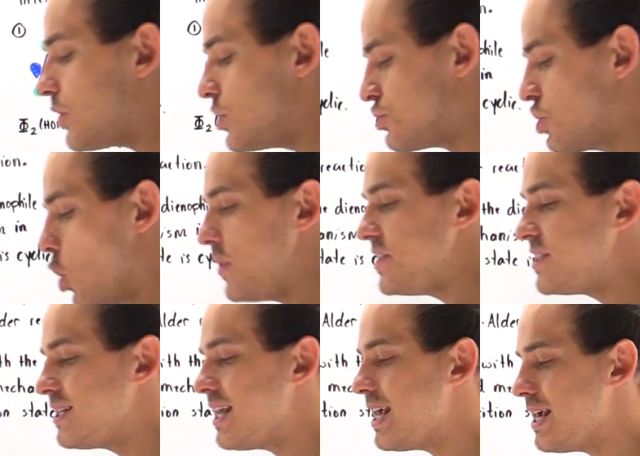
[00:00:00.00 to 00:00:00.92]
So we
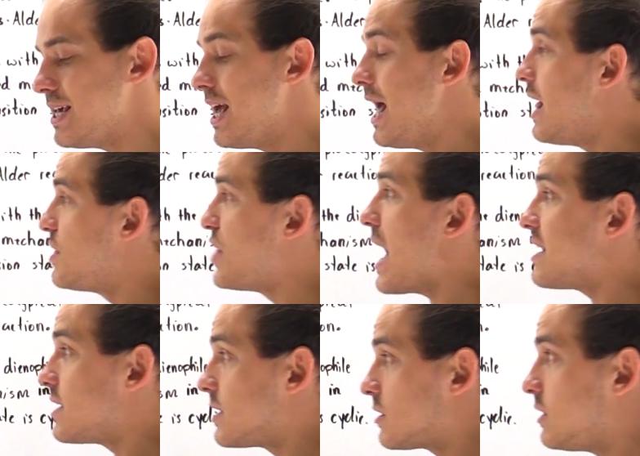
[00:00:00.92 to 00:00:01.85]
see
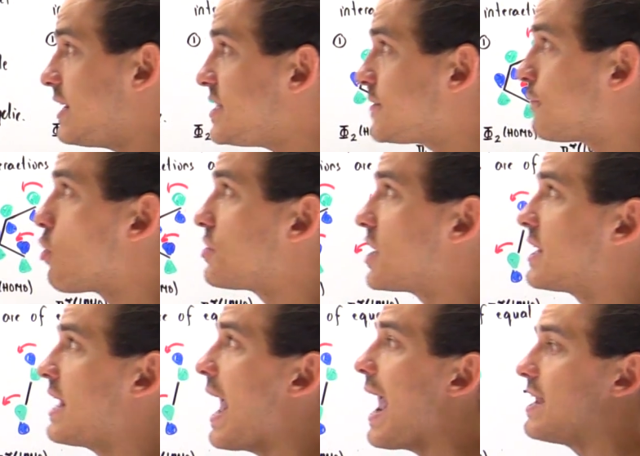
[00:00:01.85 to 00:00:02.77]
that at least for the
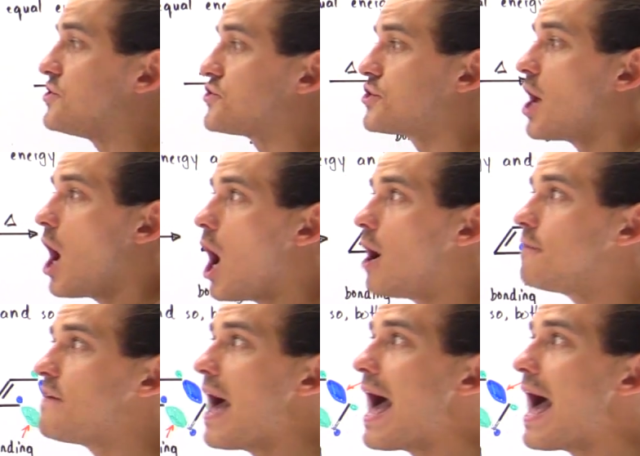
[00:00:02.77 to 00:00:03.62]
case of